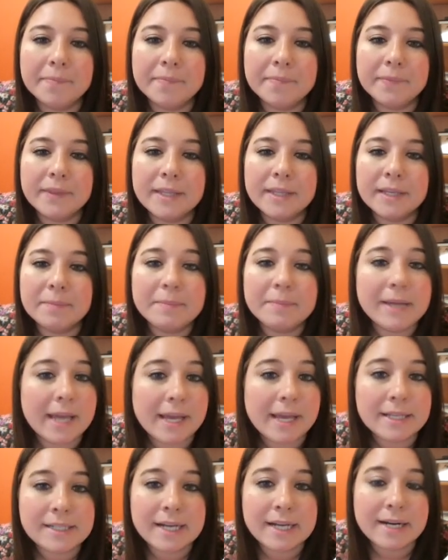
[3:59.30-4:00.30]
The
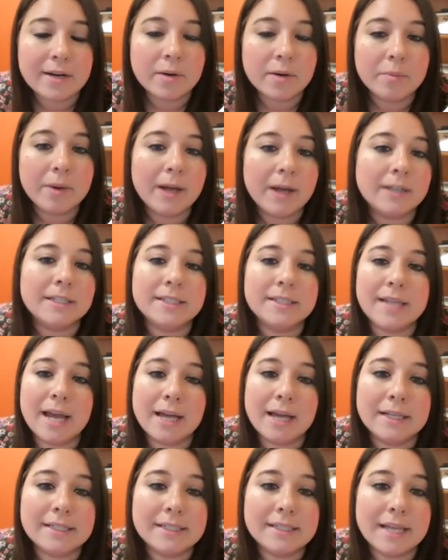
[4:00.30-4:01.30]
PA State Dental Practice
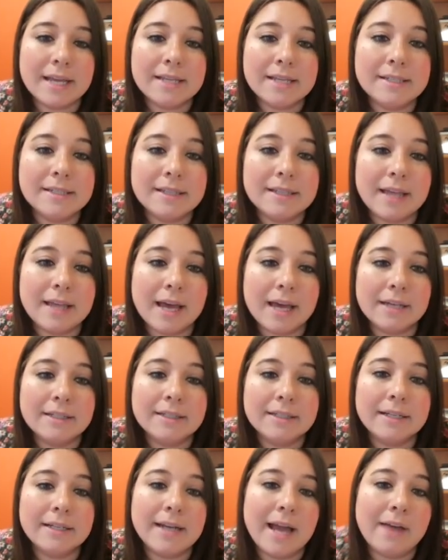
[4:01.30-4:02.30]
Act says that
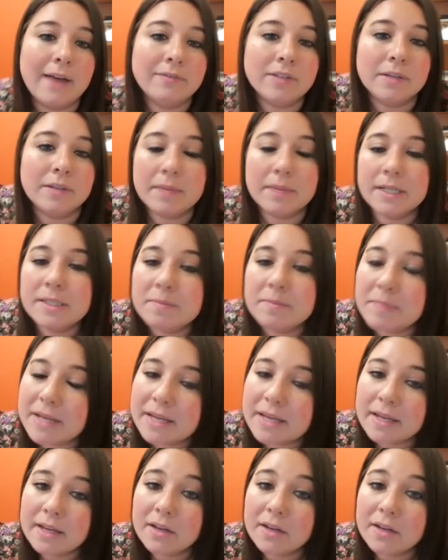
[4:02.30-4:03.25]
an EFTA must be